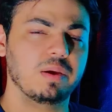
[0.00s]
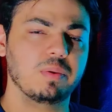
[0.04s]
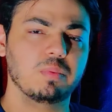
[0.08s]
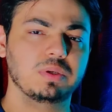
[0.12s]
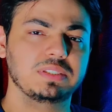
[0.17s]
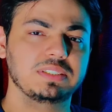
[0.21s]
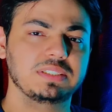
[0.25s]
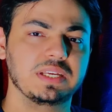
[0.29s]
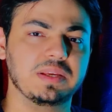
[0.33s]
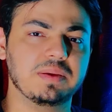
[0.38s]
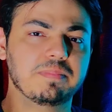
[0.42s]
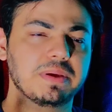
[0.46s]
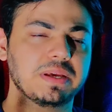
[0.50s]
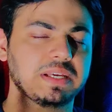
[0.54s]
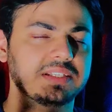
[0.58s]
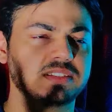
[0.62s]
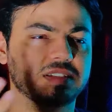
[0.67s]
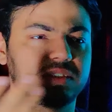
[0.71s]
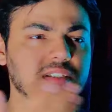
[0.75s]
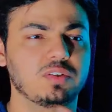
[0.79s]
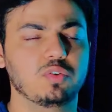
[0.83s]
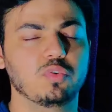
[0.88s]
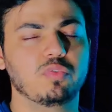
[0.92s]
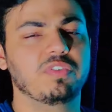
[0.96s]
I would say,
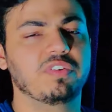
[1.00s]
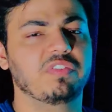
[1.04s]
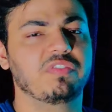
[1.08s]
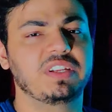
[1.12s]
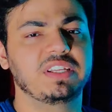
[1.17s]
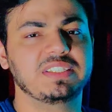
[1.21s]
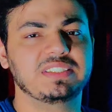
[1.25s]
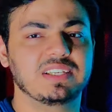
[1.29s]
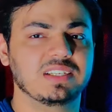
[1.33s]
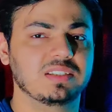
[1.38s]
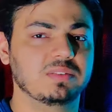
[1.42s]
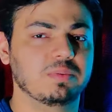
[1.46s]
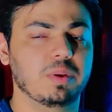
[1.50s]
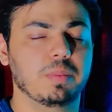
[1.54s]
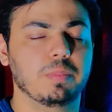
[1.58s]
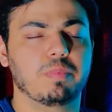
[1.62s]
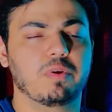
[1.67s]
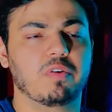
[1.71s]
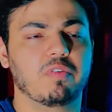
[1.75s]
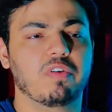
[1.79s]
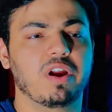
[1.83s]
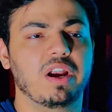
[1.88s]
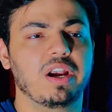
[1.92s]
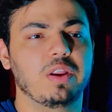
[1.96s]
because the 256 will
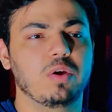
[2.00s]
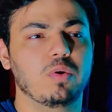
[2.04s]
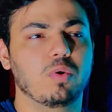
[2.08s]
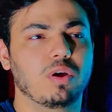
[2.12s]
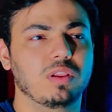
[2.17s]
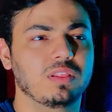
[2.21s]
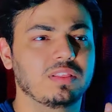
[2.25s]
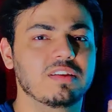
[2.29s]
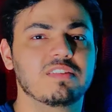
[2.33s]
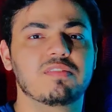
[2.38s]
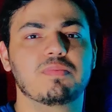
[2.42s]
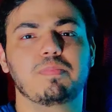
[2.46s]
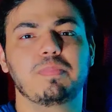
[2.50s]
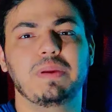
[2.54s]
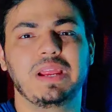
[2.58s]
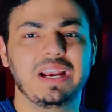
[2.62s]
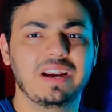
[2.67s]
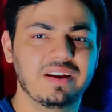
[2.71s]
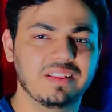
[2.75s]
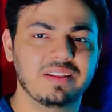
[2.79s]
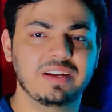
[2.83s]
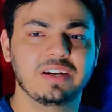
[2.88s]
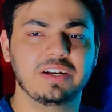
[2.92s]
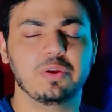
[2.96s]
provide you all the
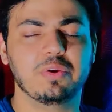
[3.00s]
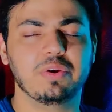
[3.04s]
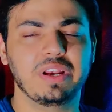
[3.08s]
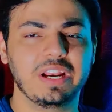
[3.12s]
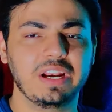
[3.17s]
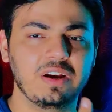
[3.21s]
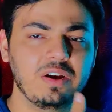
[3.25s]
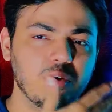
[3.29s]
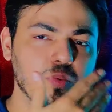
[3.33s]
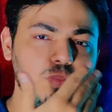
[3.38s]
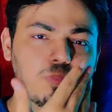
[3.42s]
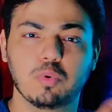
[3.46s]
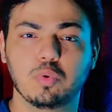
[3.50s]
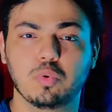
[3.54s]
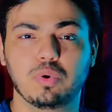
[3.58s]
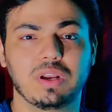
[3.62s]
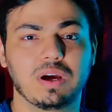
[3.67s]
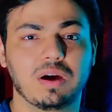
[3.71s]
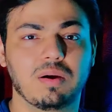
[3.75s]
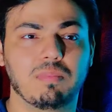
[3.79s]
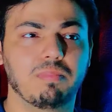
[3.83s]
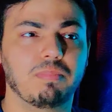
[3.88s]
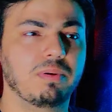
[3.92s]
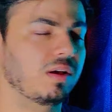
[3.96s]
speed that you need to
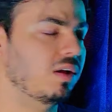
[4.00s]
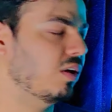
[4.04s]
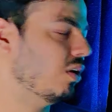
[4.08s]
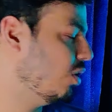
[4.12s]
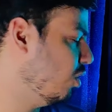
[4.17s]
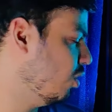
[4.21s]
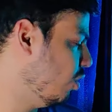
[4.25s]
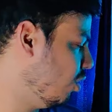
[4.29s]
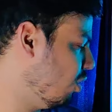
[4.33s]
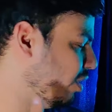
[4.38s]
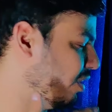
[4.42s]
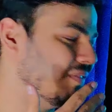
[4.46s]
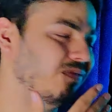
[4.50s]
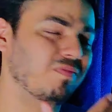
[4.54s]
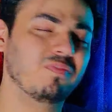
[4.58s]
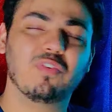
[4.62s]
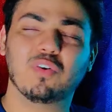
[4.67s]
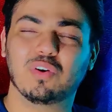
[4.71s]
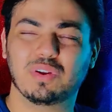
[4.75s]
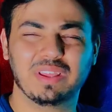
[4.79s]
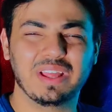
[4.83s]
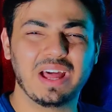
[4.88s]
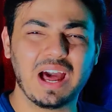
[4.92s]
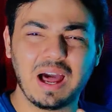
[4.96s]
boot up or
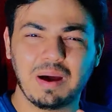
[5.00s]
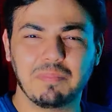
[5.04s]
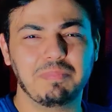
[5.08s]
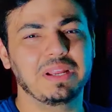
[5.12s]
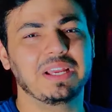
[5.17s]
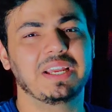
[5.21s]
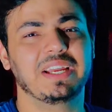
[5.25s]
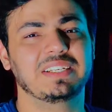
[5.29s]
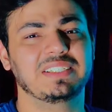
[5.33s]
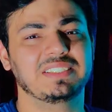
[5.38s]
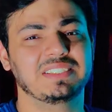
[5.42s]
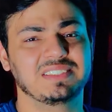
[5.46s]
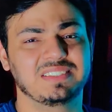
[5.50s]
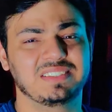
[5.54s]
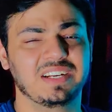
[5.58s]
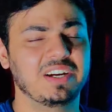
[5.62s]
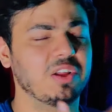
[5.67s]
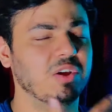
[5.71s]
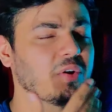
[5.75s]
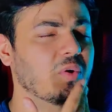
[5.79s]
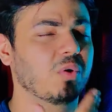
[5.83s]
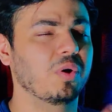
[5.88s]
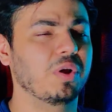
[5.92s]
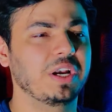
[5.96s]
for the applications
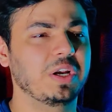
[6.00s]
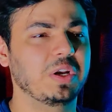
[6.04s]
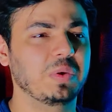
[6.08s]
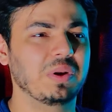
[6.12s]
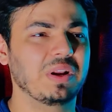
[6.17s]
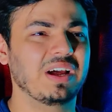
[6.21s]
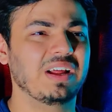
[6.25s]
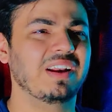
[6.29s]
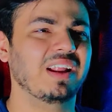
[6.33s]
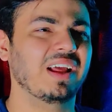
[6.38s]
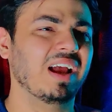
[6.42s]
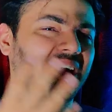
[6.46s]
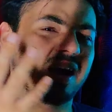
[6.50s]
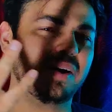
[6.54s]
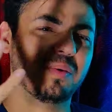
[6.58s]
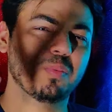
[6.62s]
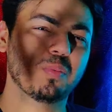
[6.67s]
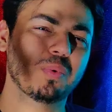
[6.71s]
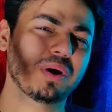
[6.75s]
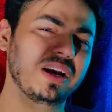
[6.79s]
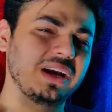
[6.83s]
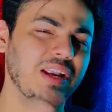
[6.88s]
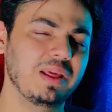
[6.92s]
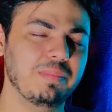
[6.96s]
that you're going to run,
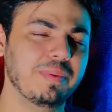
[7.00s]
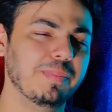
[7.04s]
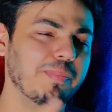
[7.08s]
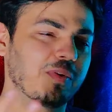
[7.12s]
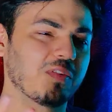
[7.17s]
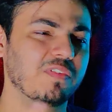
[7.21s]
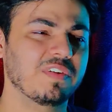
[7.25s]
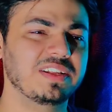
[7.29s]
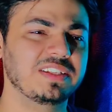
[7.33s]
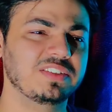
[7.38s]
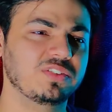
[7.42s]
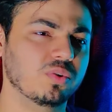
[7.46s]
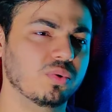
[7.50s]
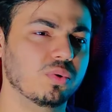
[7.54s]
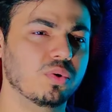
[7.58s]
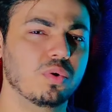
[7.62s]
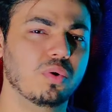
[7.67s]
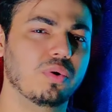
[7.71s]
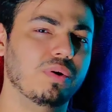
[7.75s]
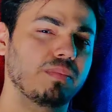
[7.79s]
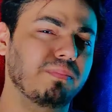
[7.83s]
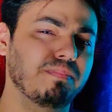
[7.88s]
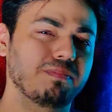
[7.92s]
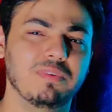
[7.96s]
and 1 TB provides you
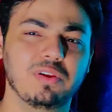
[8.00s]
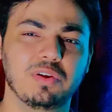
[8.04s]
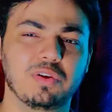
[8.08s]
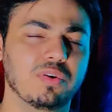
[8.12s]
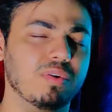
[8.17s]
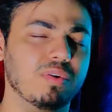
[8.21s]
good,